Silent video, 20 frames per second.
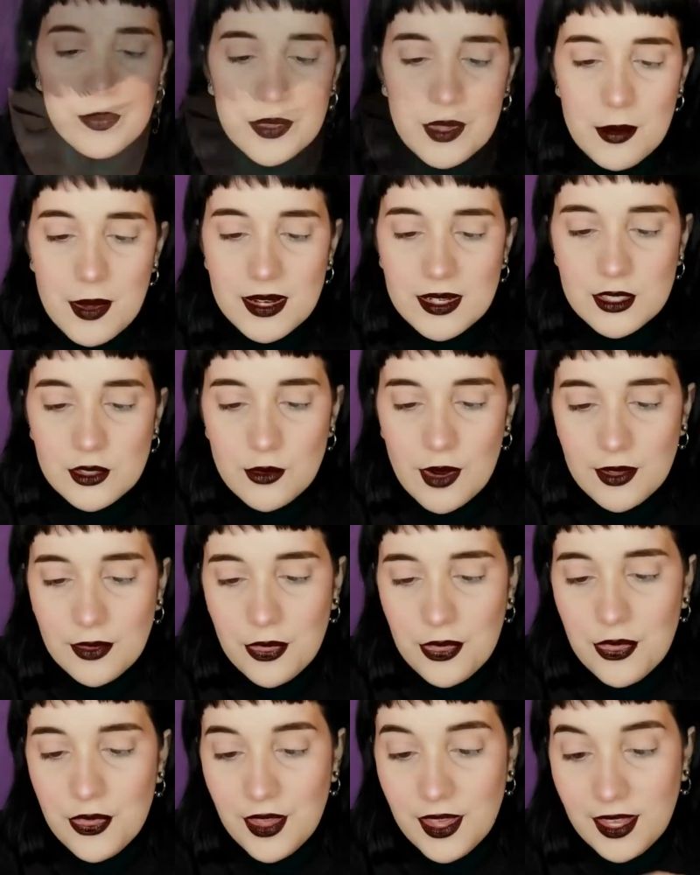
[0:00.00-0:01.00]
The band is
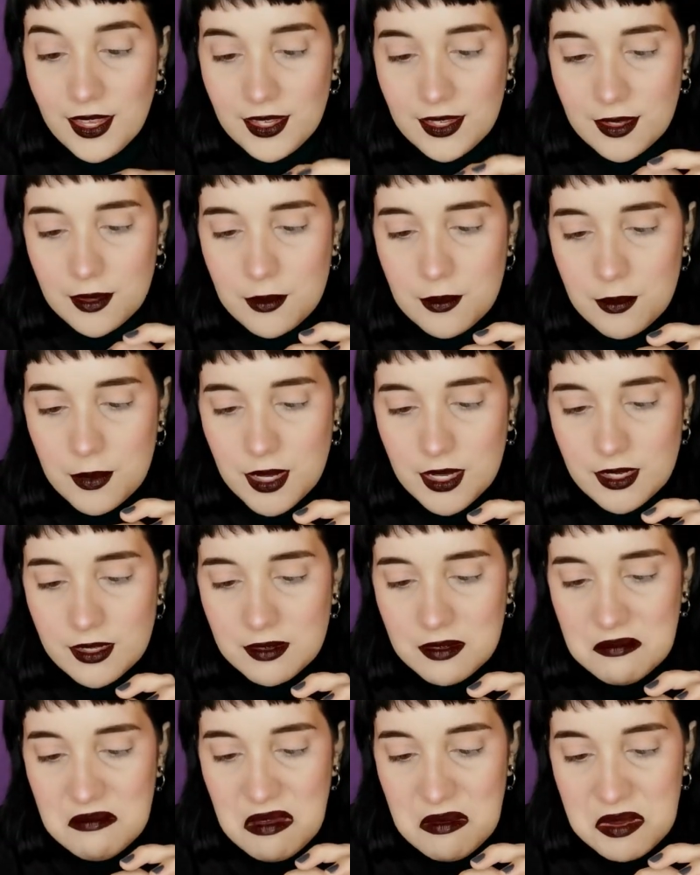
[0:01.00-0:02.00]
quite thick,
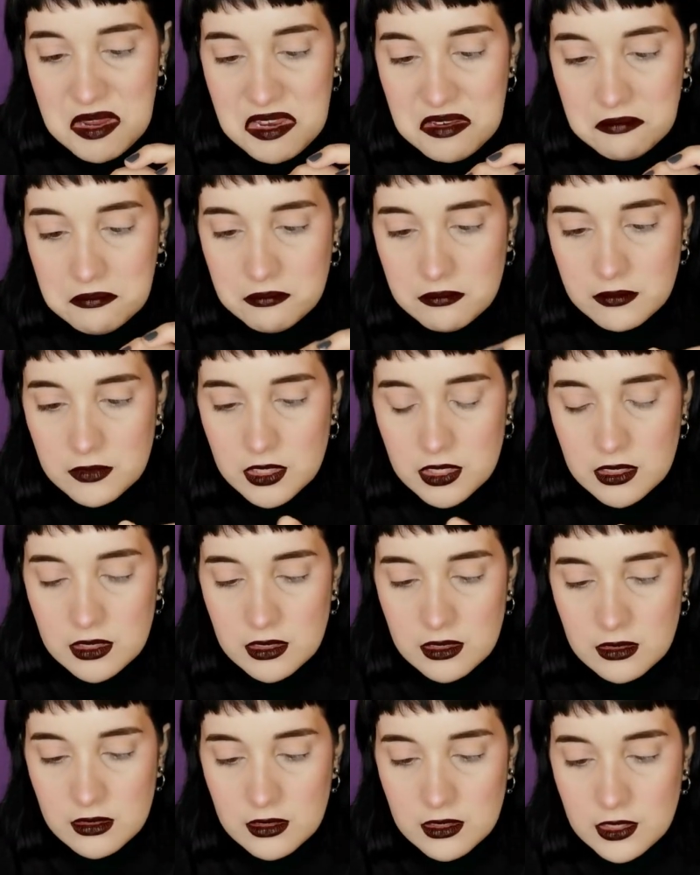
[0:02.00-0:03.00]
but I mean,
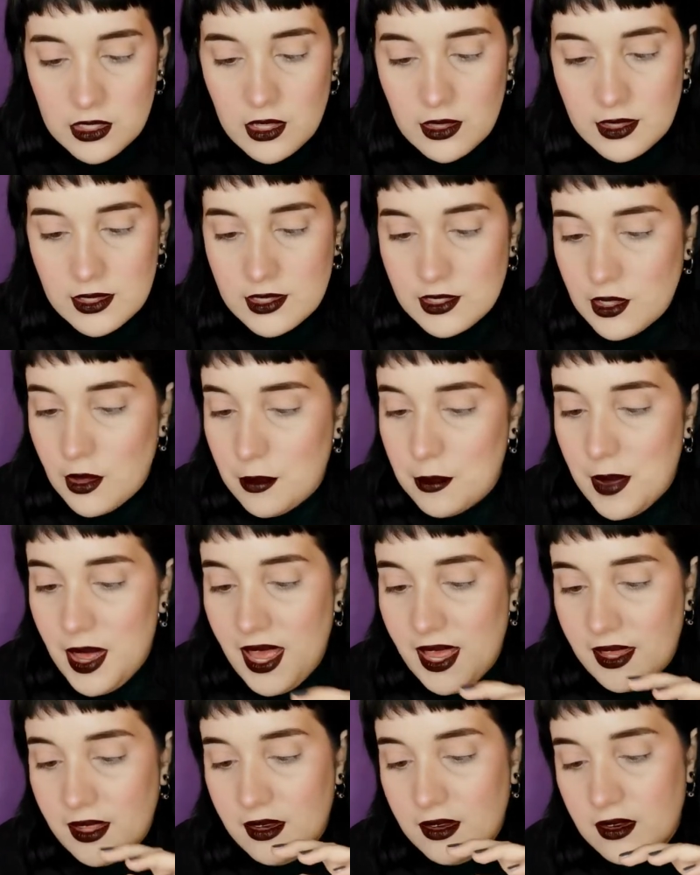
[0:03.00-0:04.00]
it's not
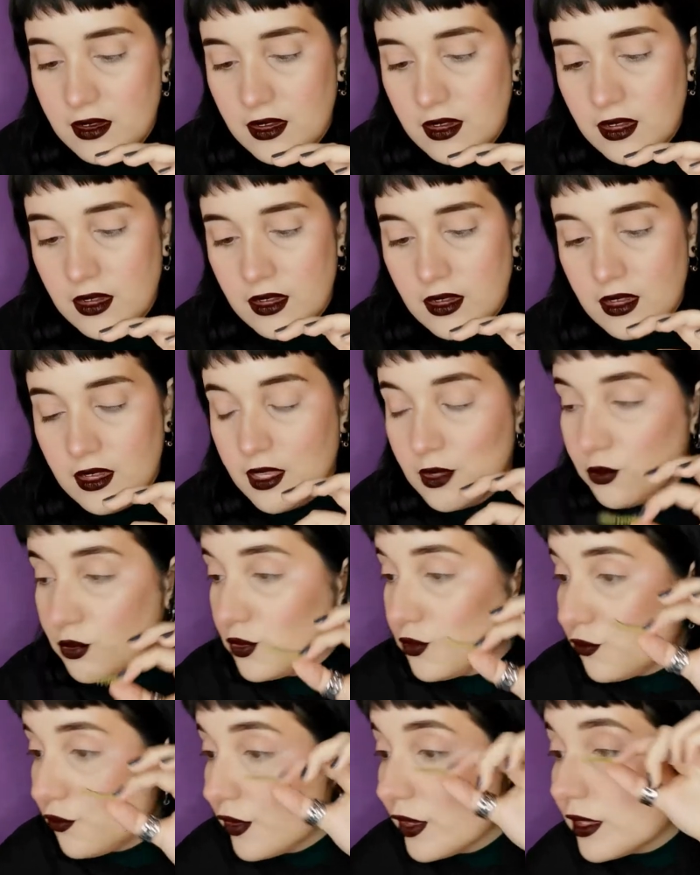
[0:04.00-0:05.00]
bad. It
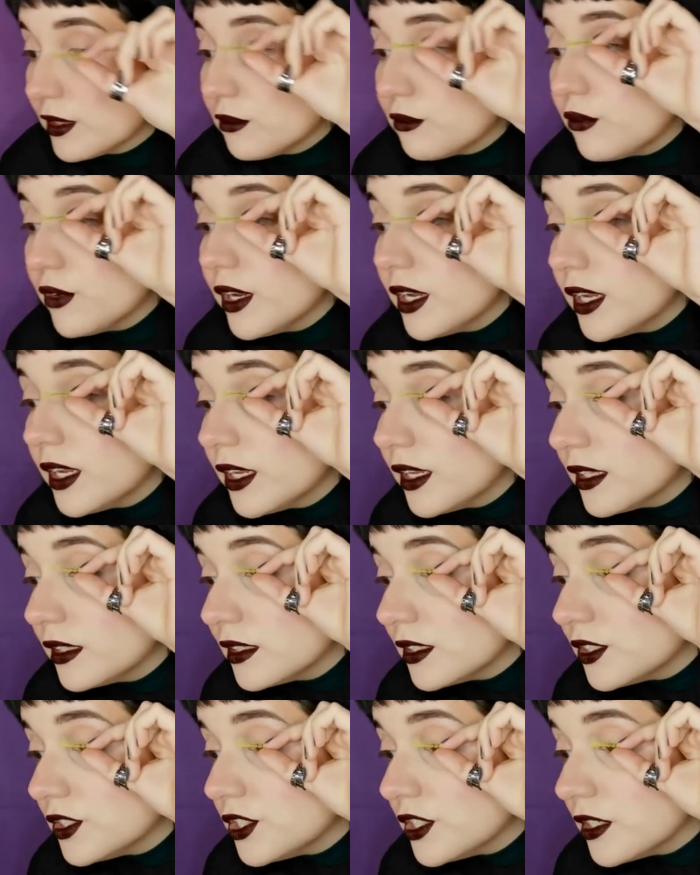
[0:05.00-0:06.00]
was really,
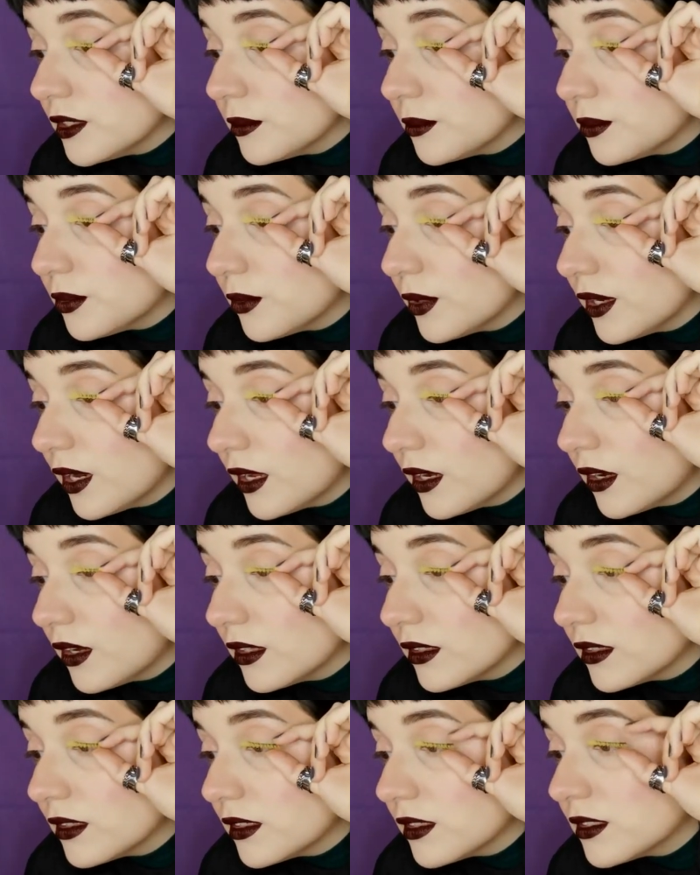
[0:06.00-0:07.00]
really cheap when I
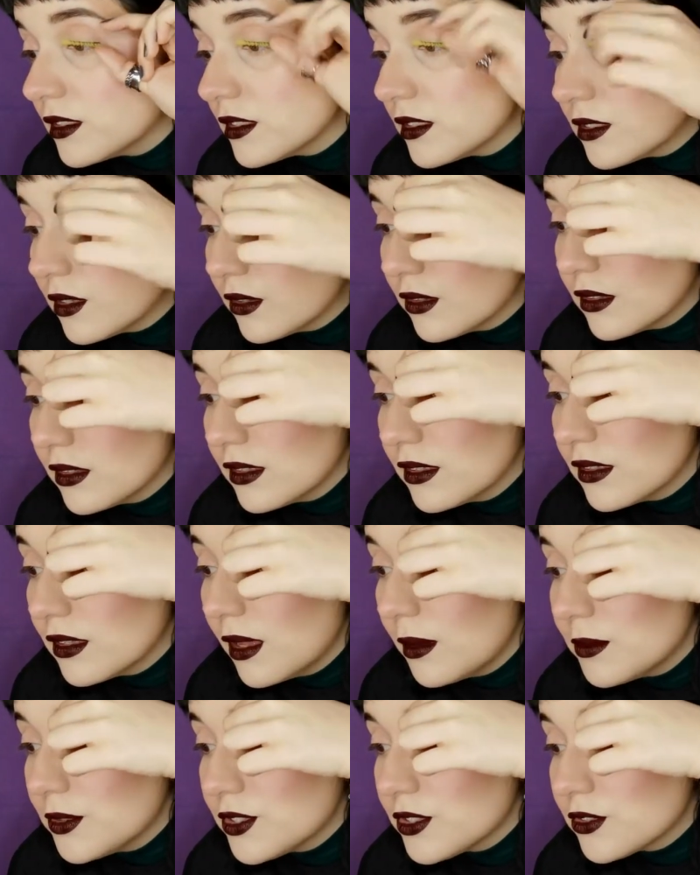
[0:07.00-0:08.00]
got this. So
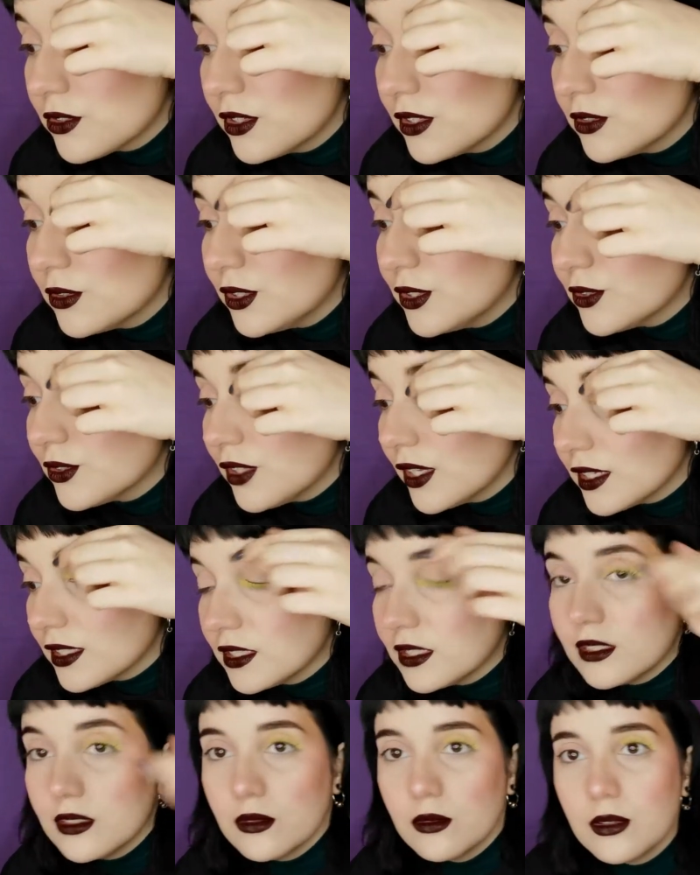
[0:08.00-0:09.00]
I'm just going to use like
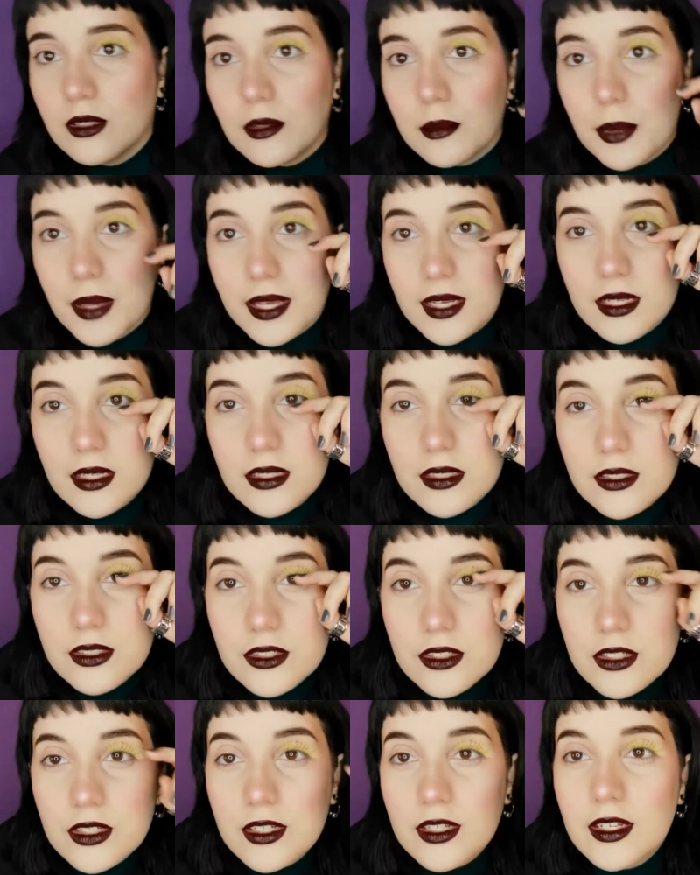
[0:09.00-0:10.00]
the glue on the
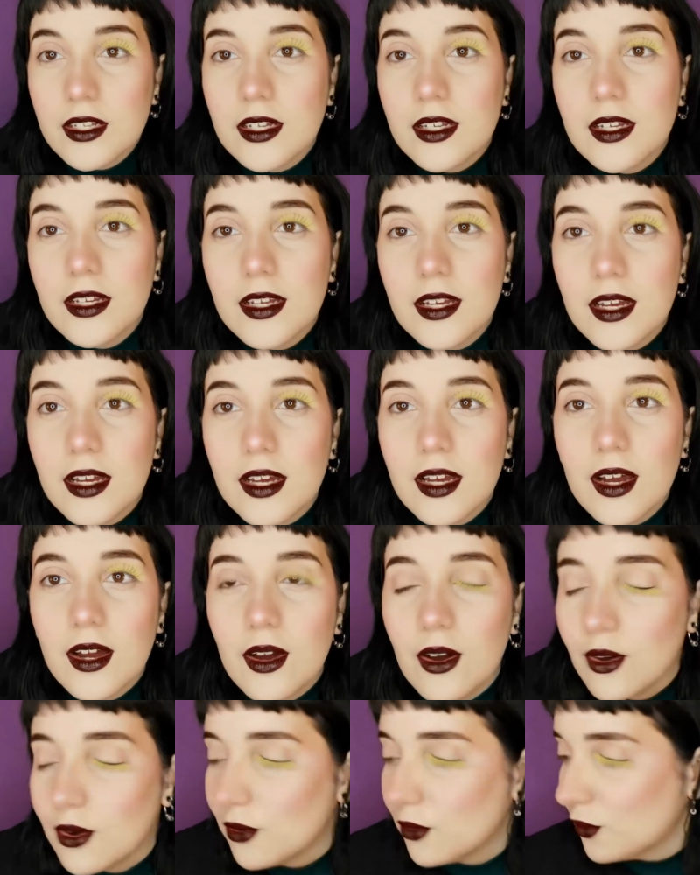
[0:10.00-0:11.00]
package.
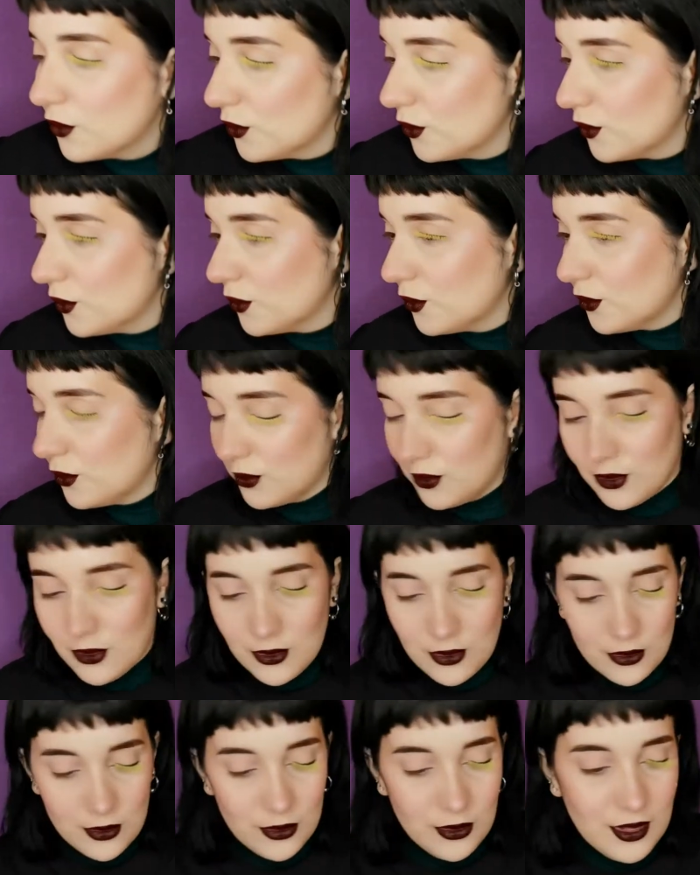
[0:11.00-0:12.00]
Oh,
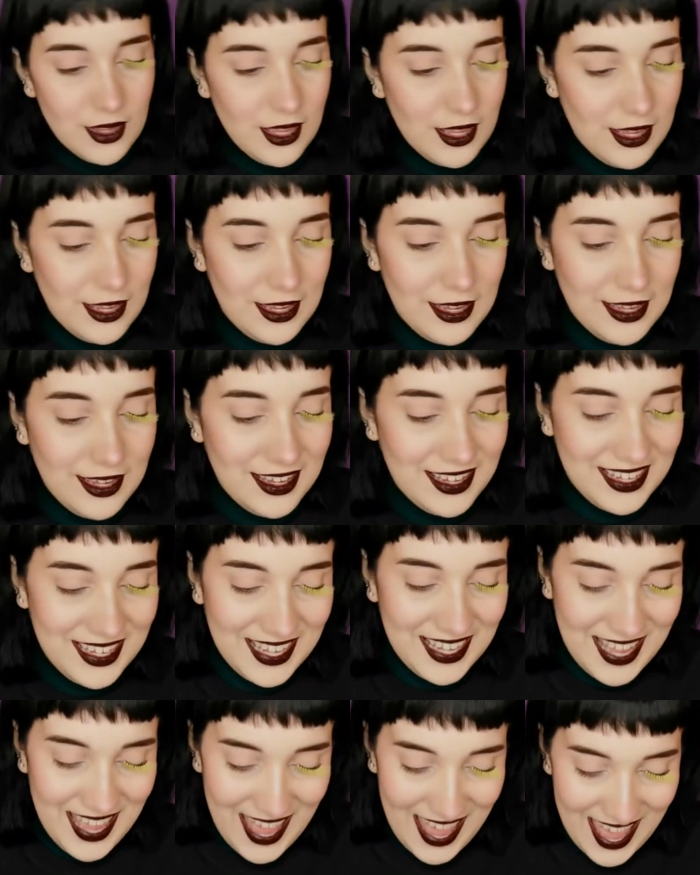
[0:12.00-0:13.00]
okay.